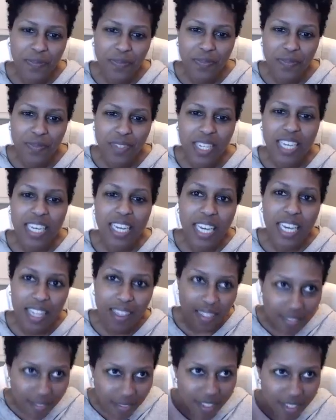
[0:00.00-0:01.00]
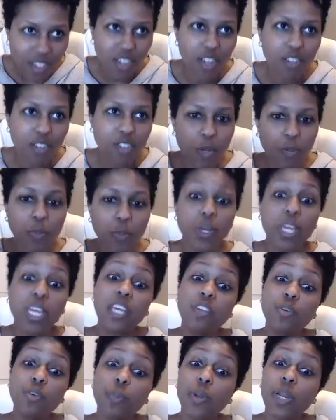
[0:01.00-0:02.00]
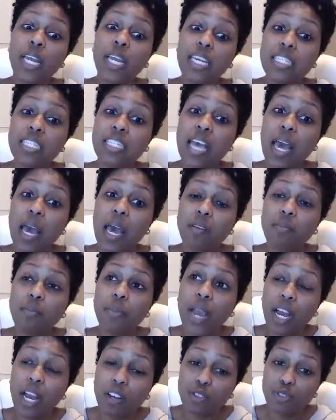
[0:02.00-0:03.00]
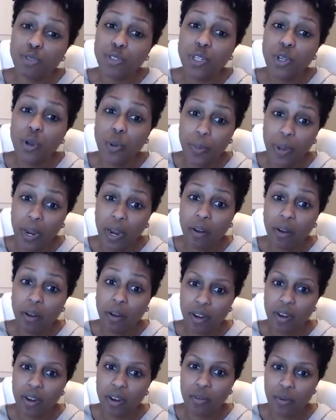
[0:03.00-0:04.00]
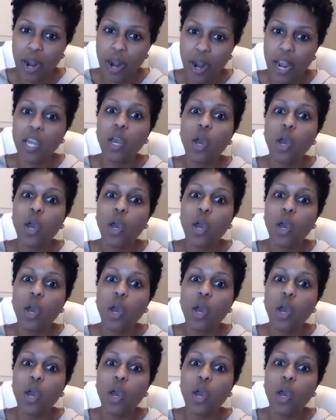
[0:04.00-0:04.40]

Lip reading: to get, to put either place that boundary or barrier, right?